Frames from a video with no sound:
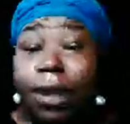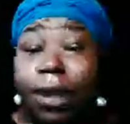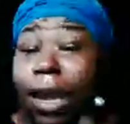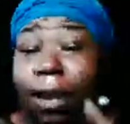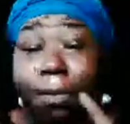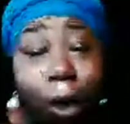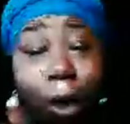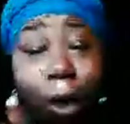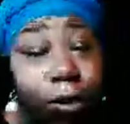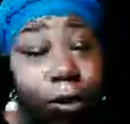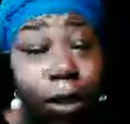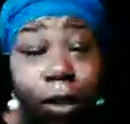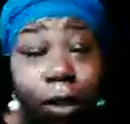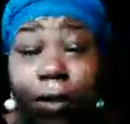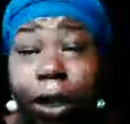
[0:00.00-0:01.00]
They ain't
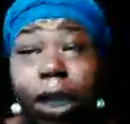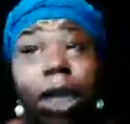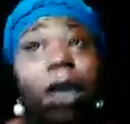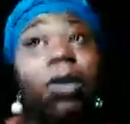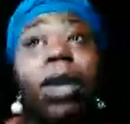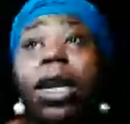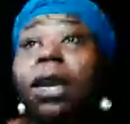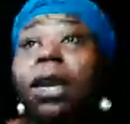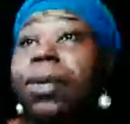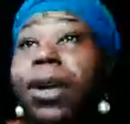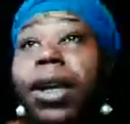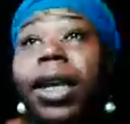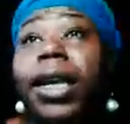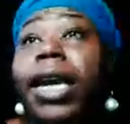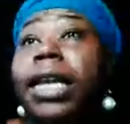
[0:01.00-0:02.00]
posting a video. They ain't
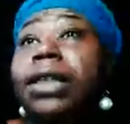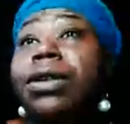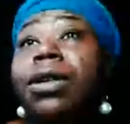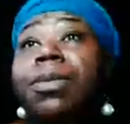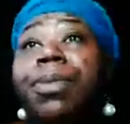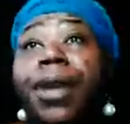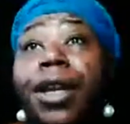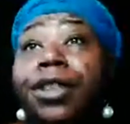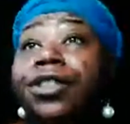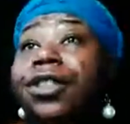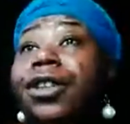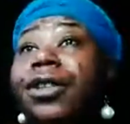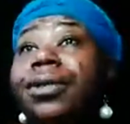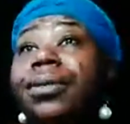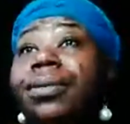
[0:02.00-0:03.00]
putting together a
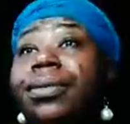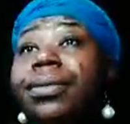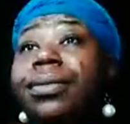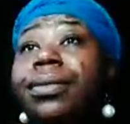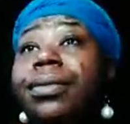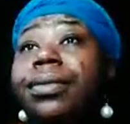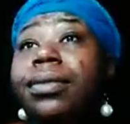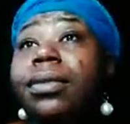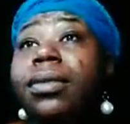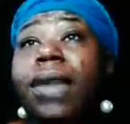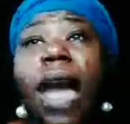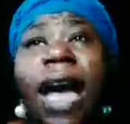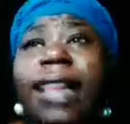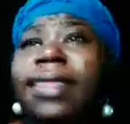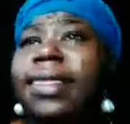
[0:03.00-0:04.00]
picture.
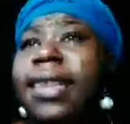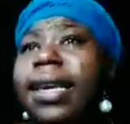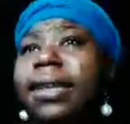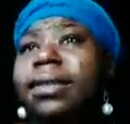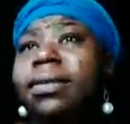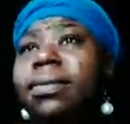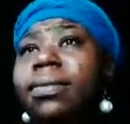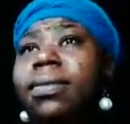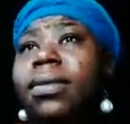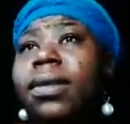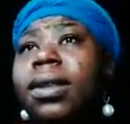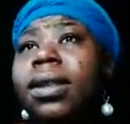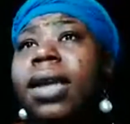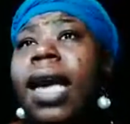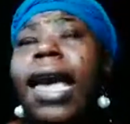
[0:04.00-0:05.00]
Nothing.
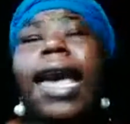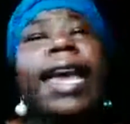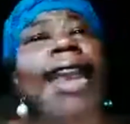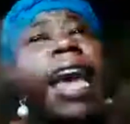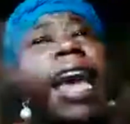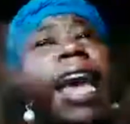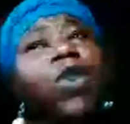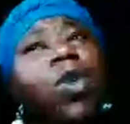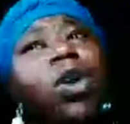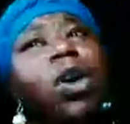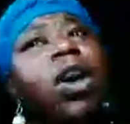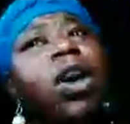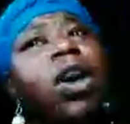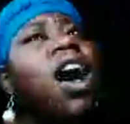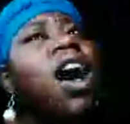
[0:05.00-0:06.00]
And after
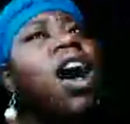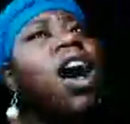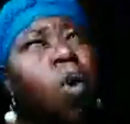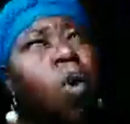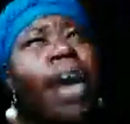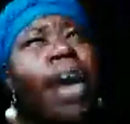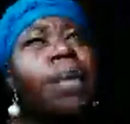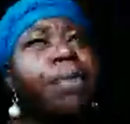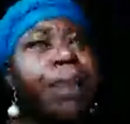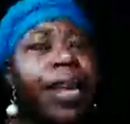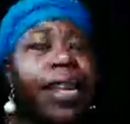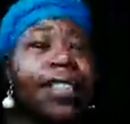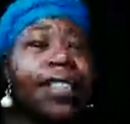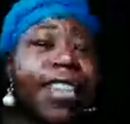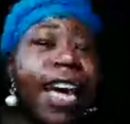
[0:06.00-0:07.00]
quite a bit
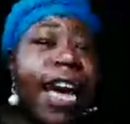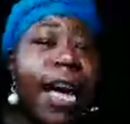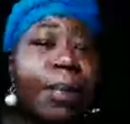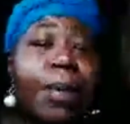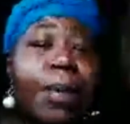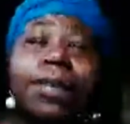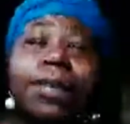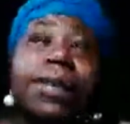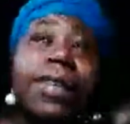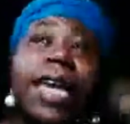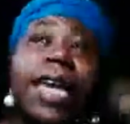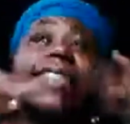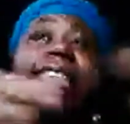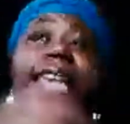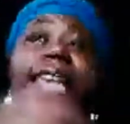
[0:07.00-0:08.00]
of time, because it
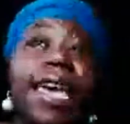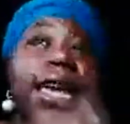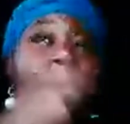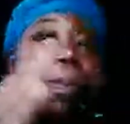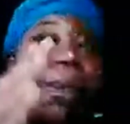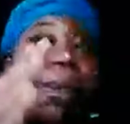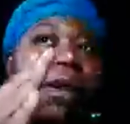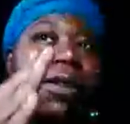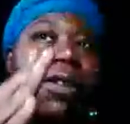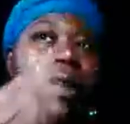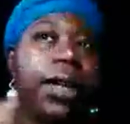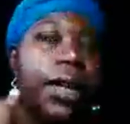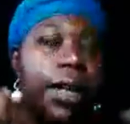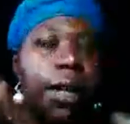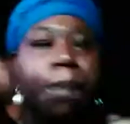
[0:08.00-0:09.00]
takes an it person
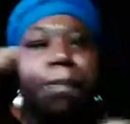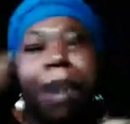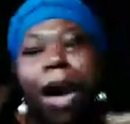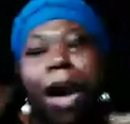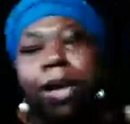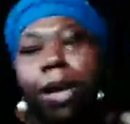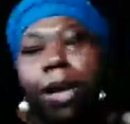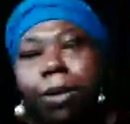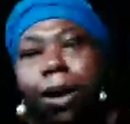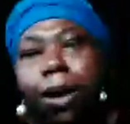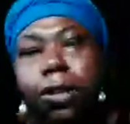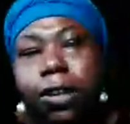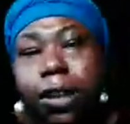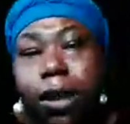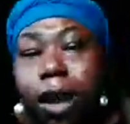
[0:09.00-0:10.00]
and an about it
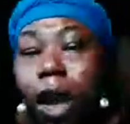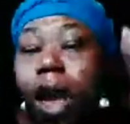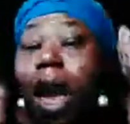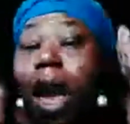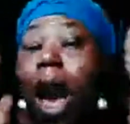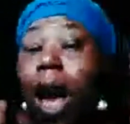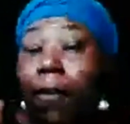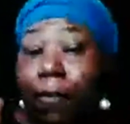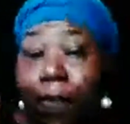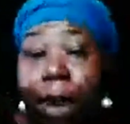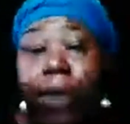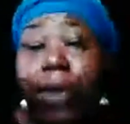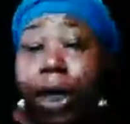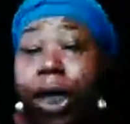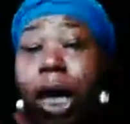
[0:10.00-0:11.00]
person a
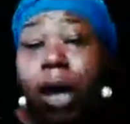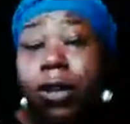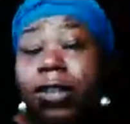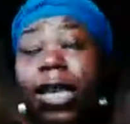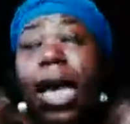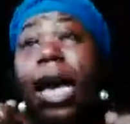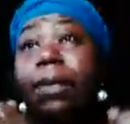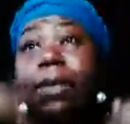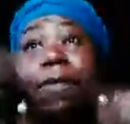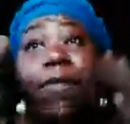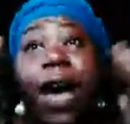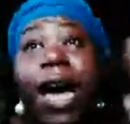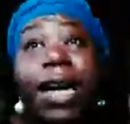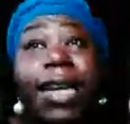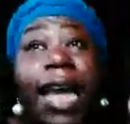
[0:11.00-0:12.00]
very long time to
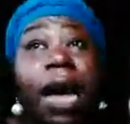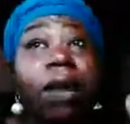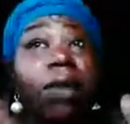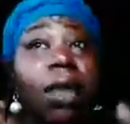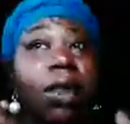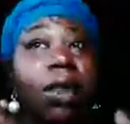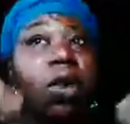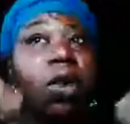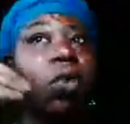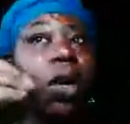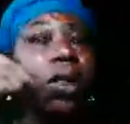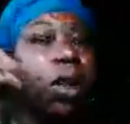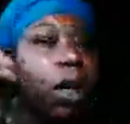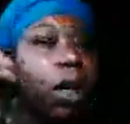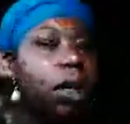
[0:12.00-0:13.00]
find out that they're
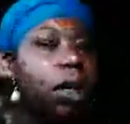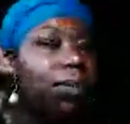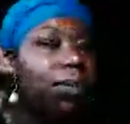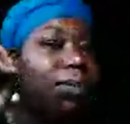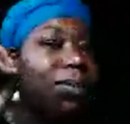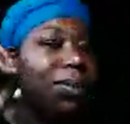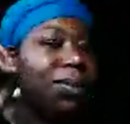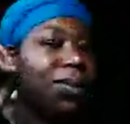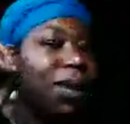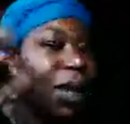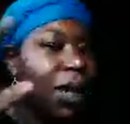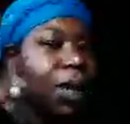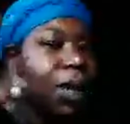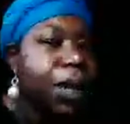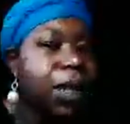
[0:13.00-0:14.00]
with a
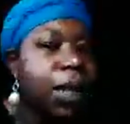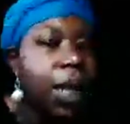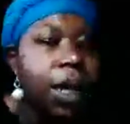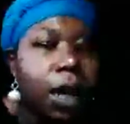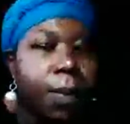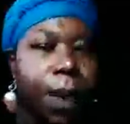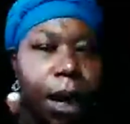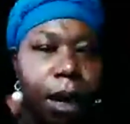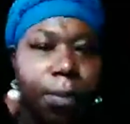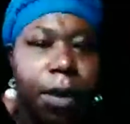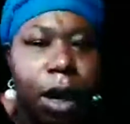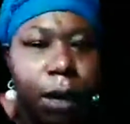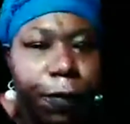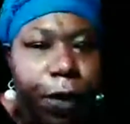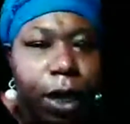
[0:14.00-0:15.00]
could be thinking about it
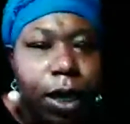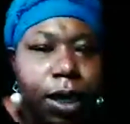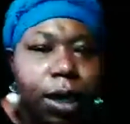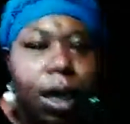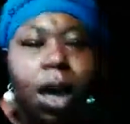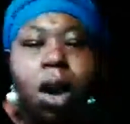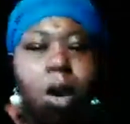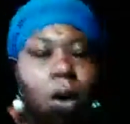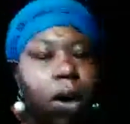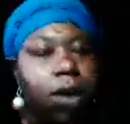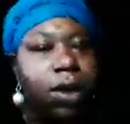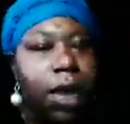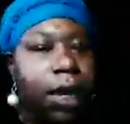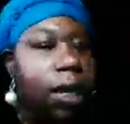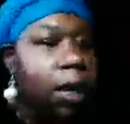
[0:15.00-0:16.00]
motherfucker or
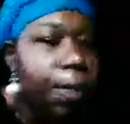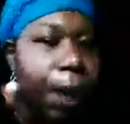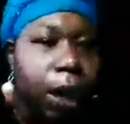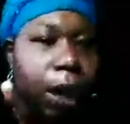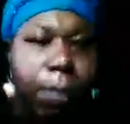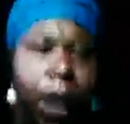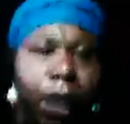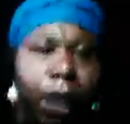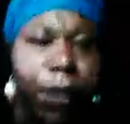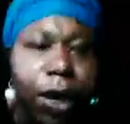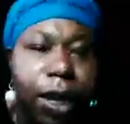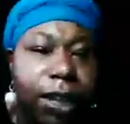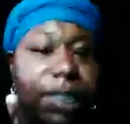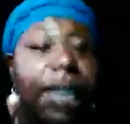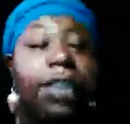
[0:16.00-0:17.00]
thinking about it
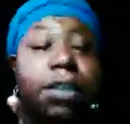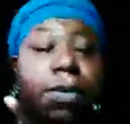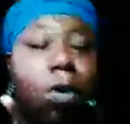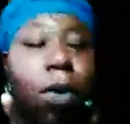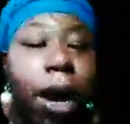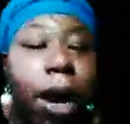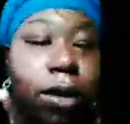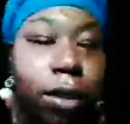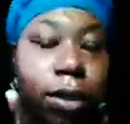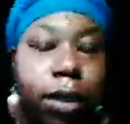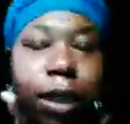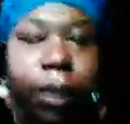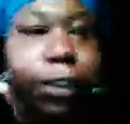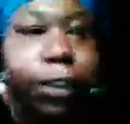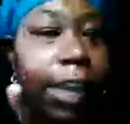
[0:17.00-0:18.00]
motherfucker. It takes them a while
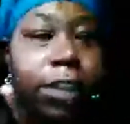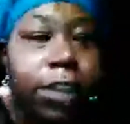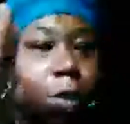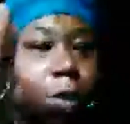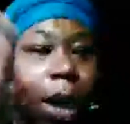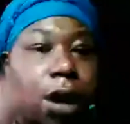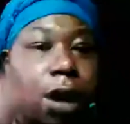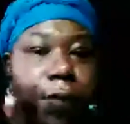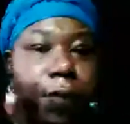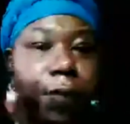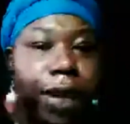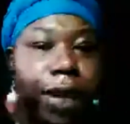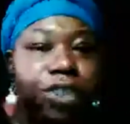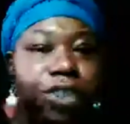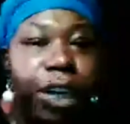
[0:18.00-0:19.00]
to
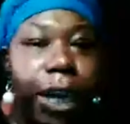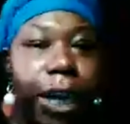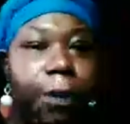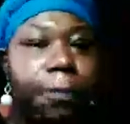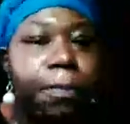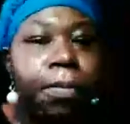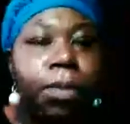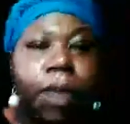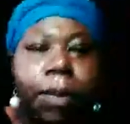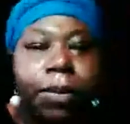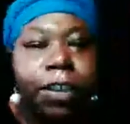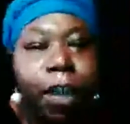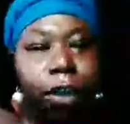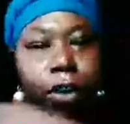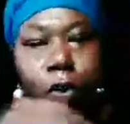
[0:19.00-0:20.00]
figure that shit out. Let
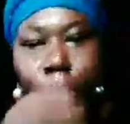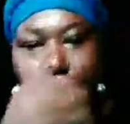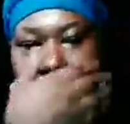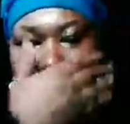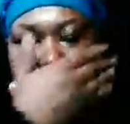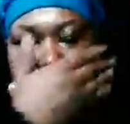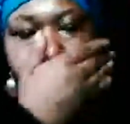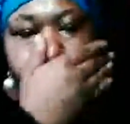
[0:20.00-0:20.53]
me tell you why.